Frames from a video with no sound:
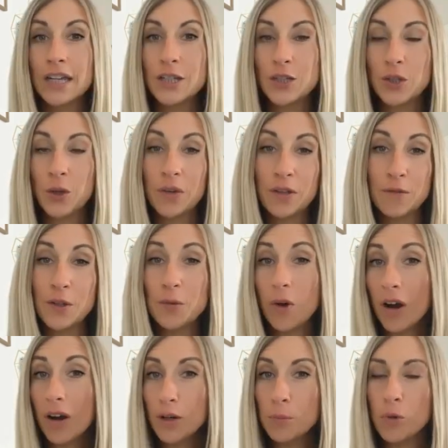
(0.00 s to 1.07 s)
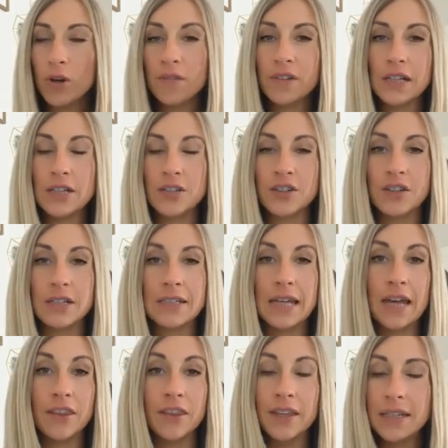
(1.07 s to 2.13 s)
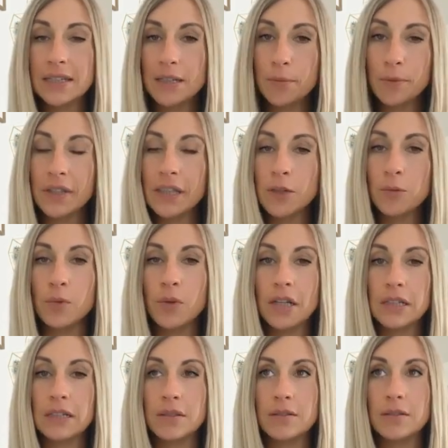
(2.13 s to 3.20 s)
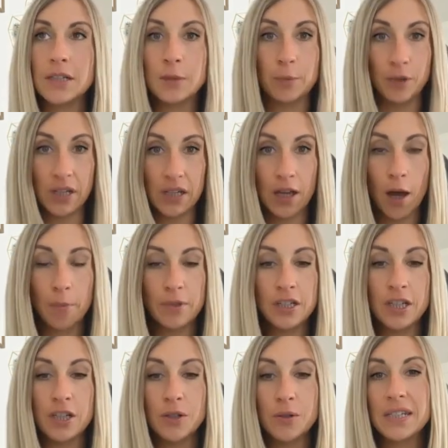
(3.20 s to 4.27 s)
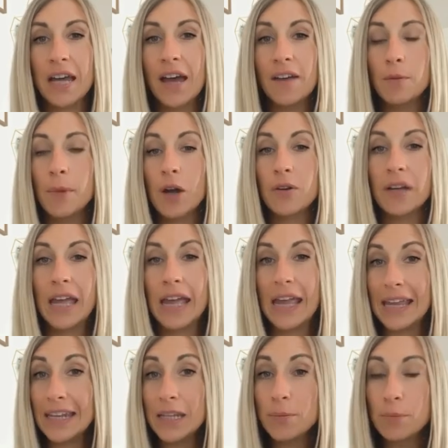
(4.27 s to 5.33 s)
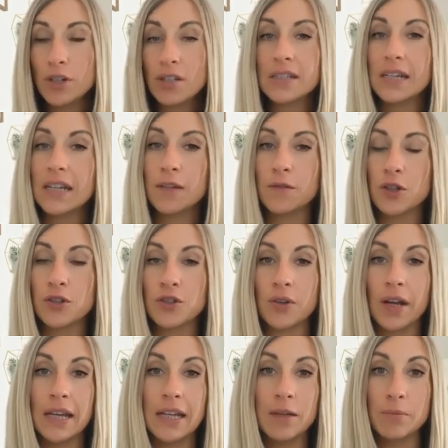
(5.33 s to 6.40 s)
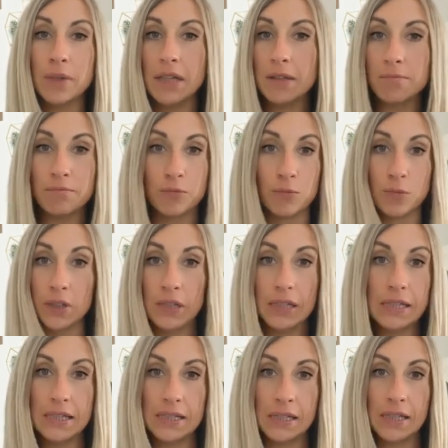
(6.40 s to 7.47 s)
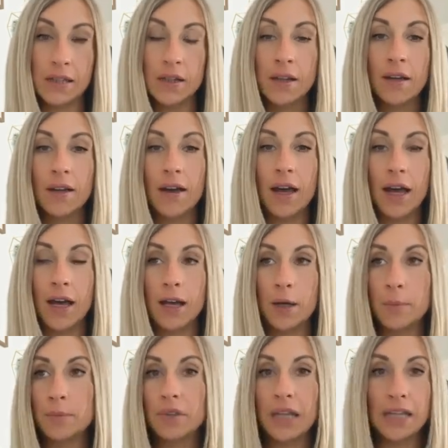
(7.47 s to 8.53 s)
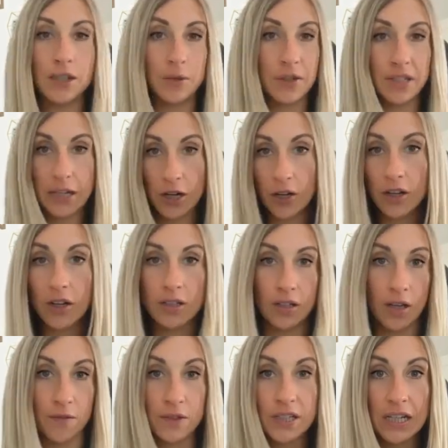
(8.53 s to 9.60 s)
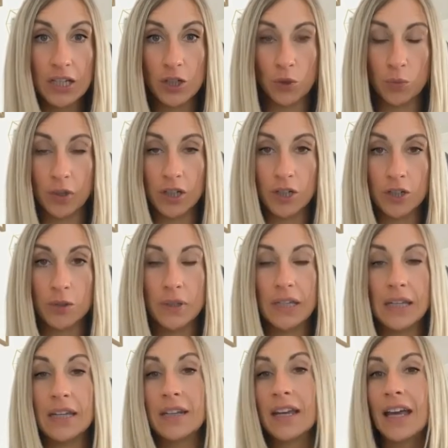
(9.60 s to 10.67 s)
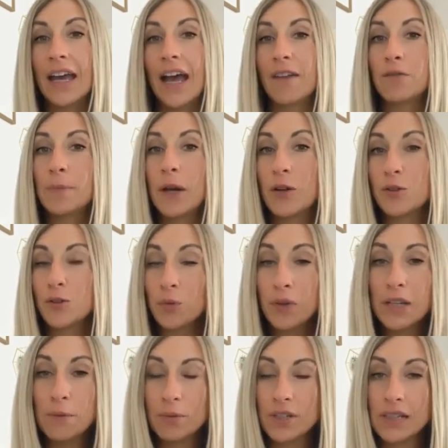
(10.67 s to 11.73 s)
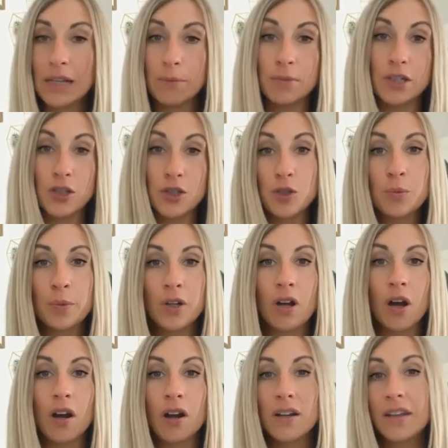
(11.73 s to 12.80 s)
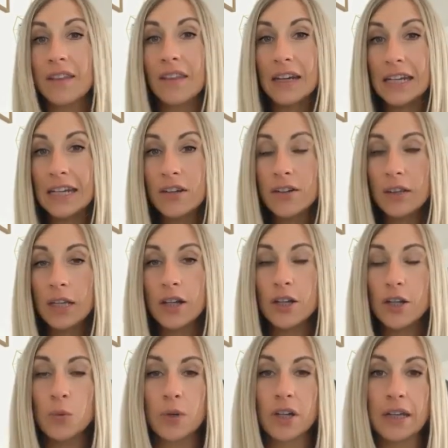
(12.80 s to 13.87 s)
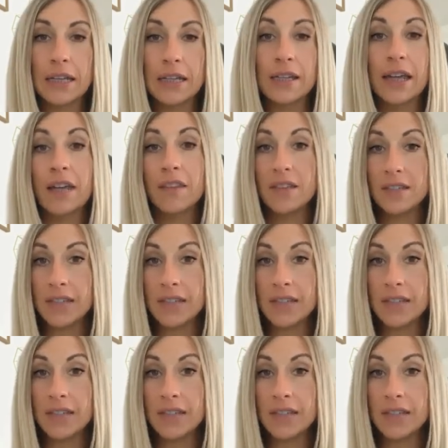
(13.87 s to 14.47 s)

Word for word: So, if you are more of an endurance athlete, typically what is pretty common to do is have about 80% of your training be really easy. Um, like you can carry on a conversation while you're doing it. Have about 20% be super super hard. And then here and there you work in like the